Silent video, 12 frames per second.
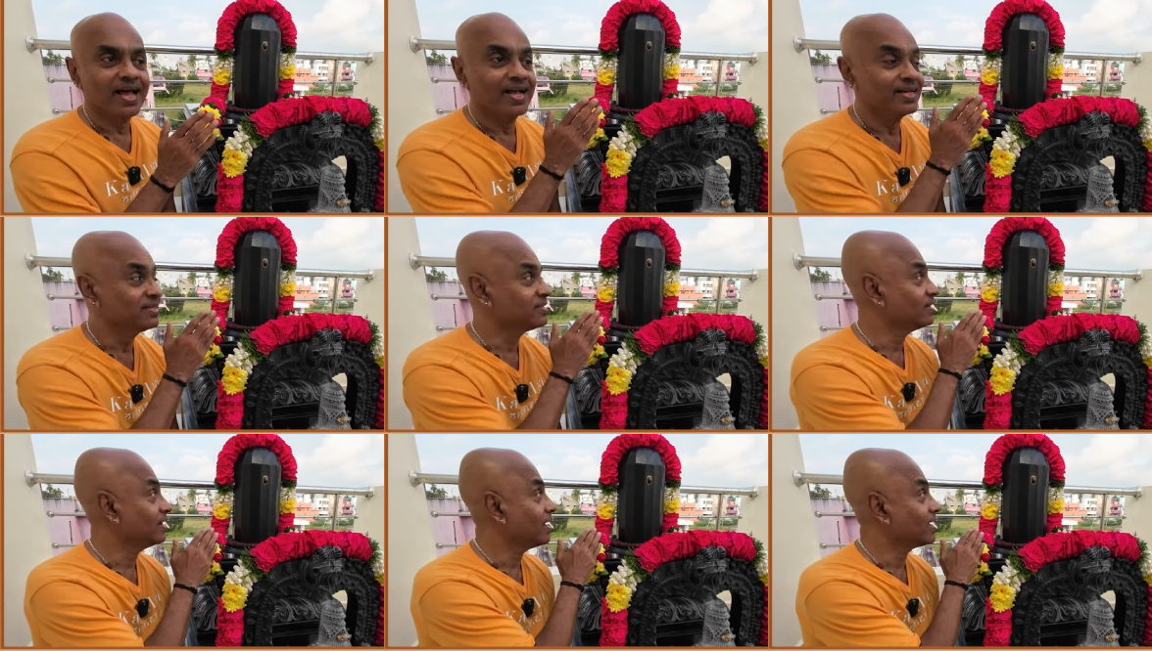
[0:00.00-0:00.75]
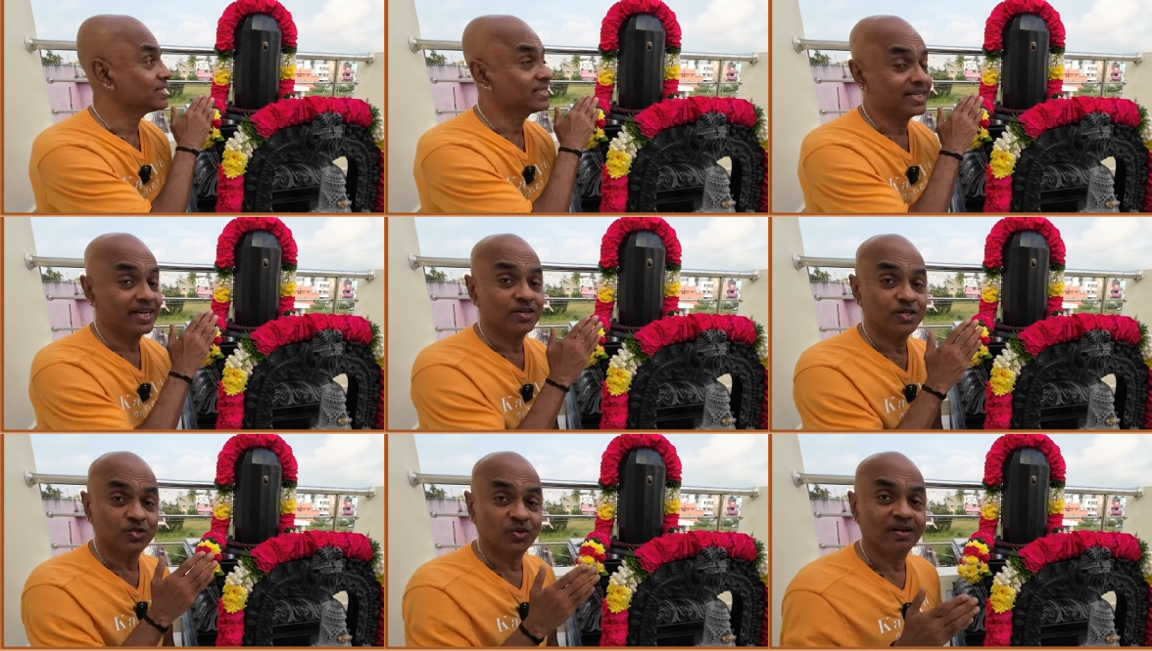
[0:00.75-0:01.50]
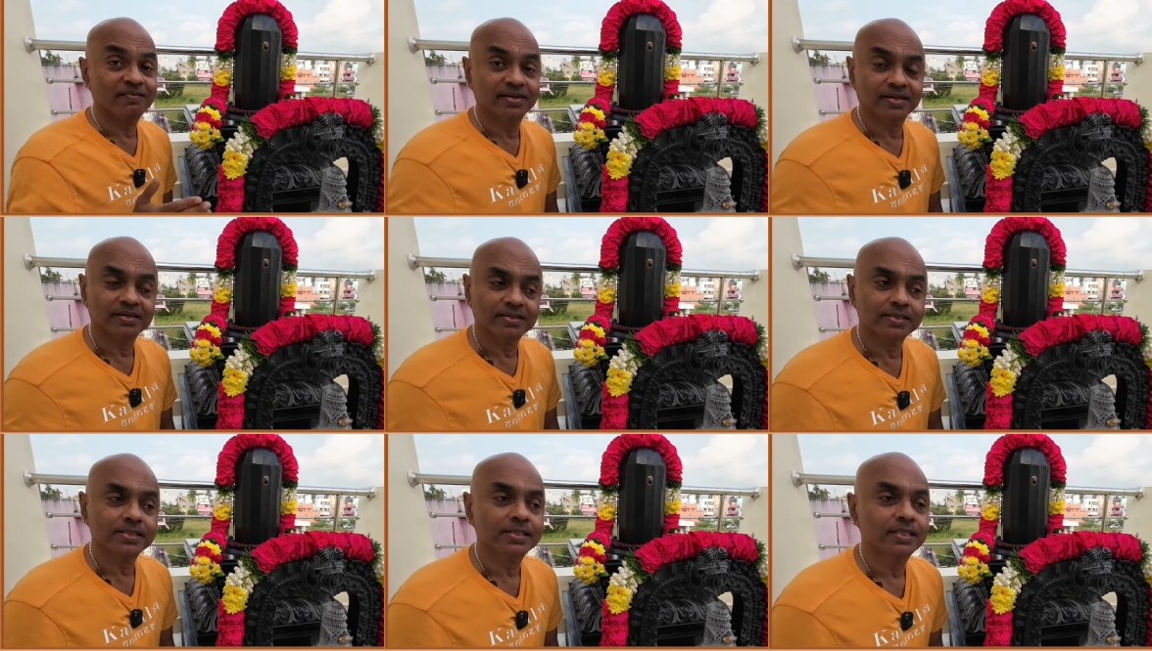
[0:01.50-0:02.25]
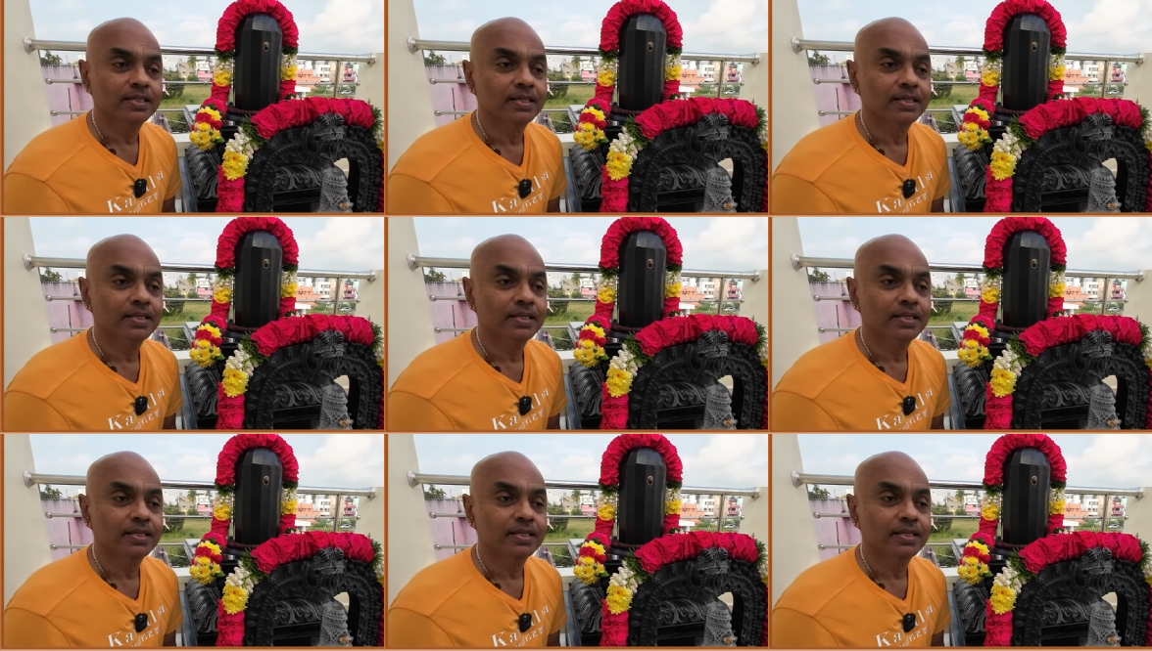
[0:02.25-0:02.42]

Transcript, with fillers: And the last 10 or 12 years,